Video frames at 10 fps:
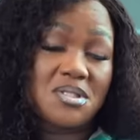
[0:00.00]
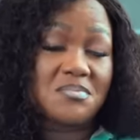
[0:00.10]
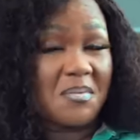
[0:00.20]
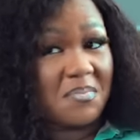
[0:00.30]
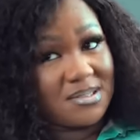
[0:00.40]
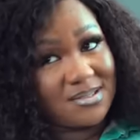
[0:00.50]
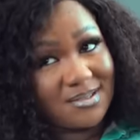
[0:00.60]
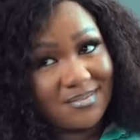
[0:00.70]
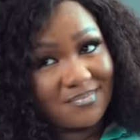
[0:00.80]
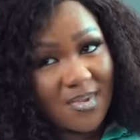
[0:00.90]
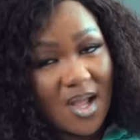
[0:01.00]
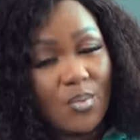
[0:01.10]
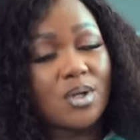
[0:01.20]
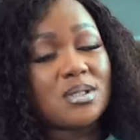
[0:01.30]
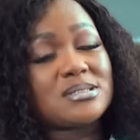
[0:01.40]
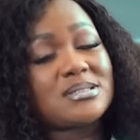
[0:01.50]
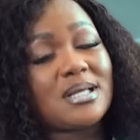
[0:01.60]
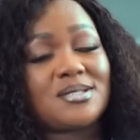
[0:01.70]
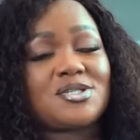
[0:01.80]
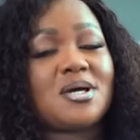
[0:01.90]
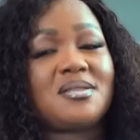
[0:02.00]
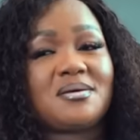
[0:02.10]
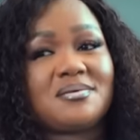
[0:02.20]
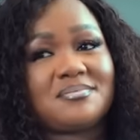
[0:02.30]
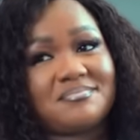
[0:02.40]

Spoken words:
she's my bestie and we understand each other.